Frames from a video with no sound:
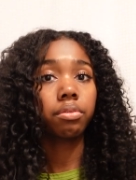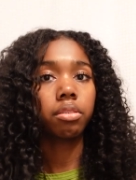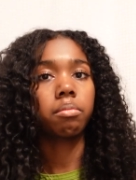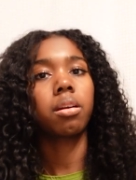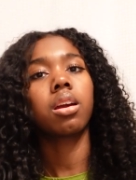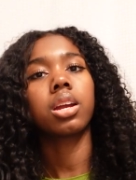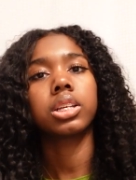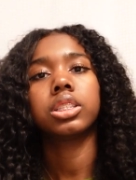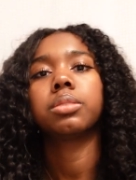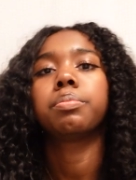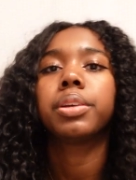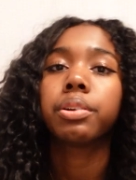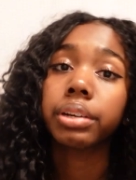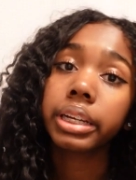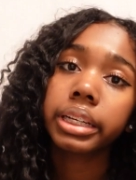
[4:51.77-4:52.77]
from our
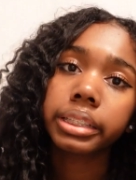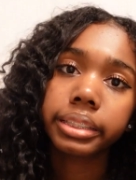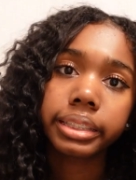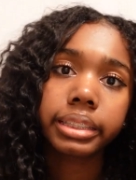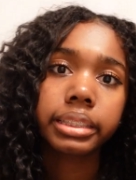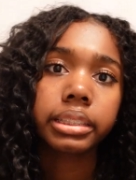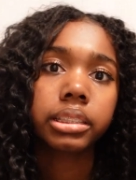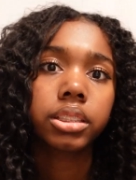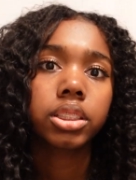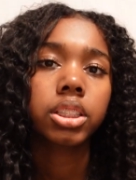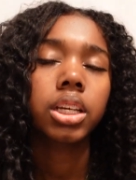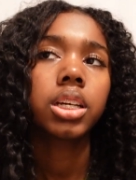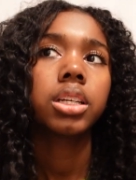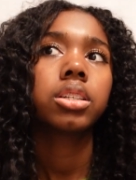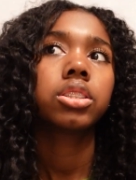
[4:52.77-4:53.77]
experiences.